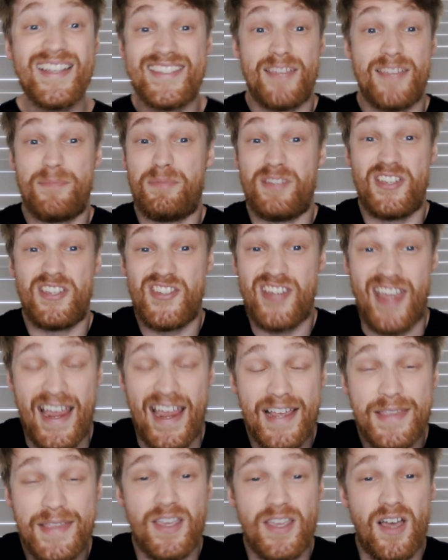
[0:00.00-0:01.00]
simply
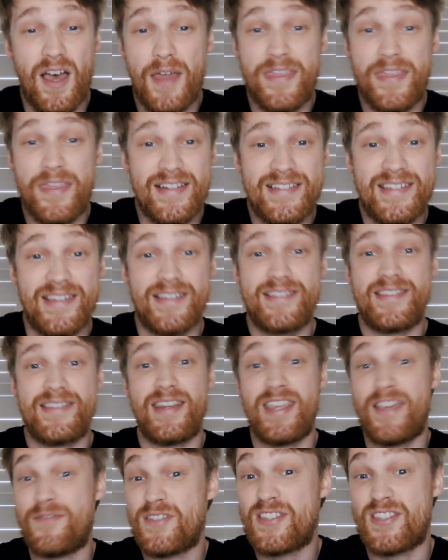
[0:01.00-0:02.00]
check the
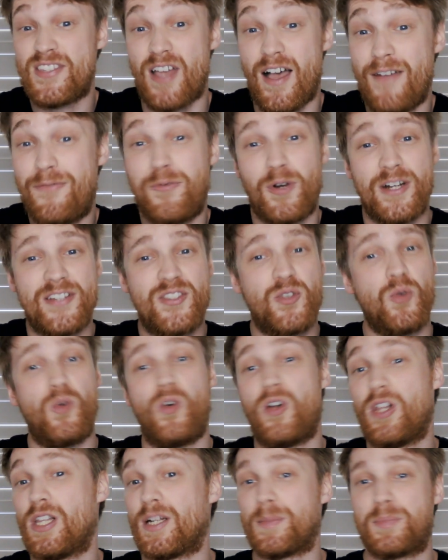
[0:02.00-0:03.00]
authenticity of a software
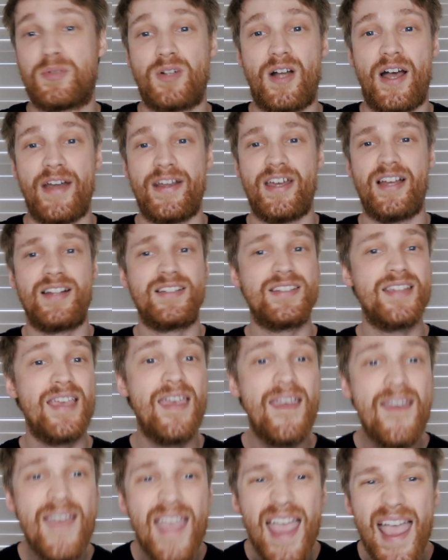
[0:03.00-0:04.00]
tool or product
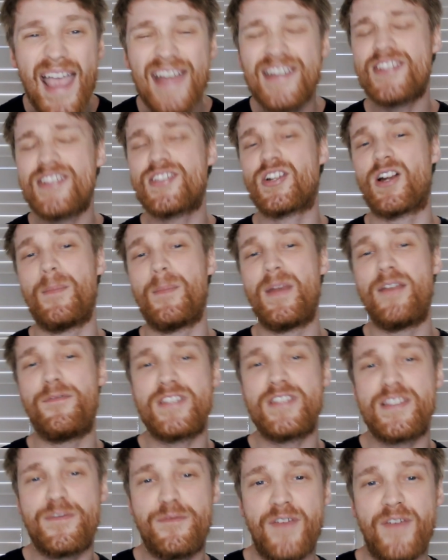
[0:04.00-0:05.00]
and determine if
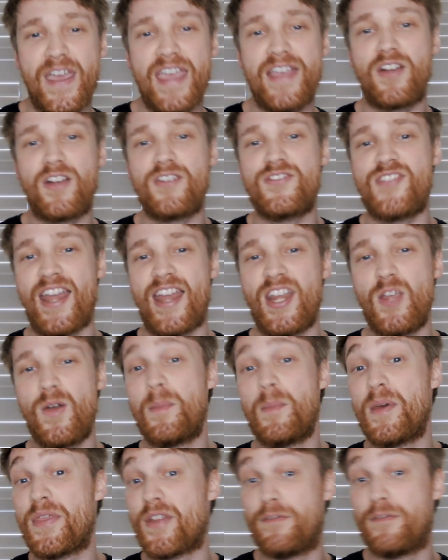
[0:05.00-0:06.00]
it's fake or
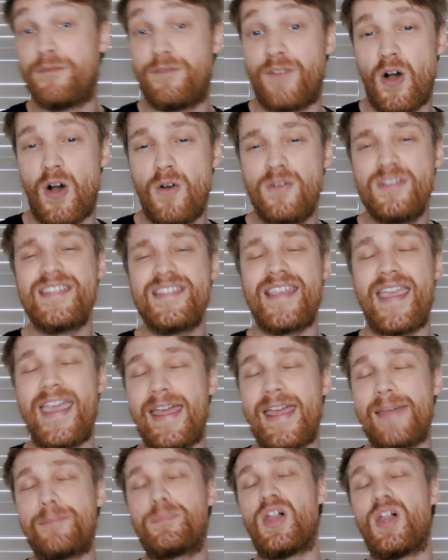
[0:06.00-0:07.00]
genuine with our phones
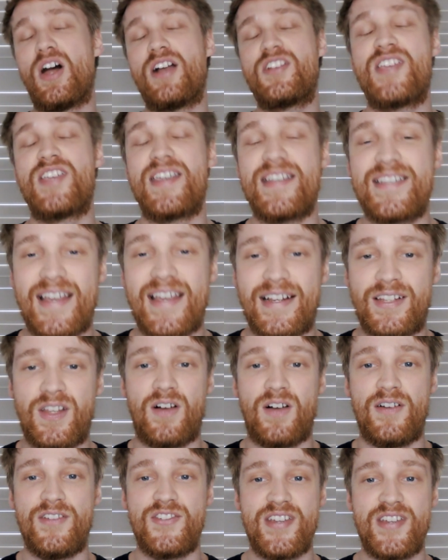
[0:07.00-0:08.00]
and blockchain
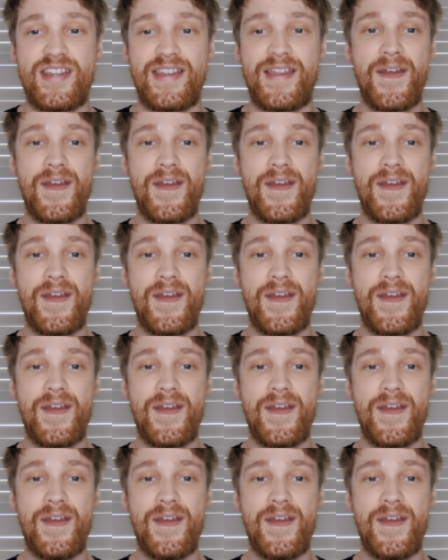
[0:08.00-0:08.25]
technology?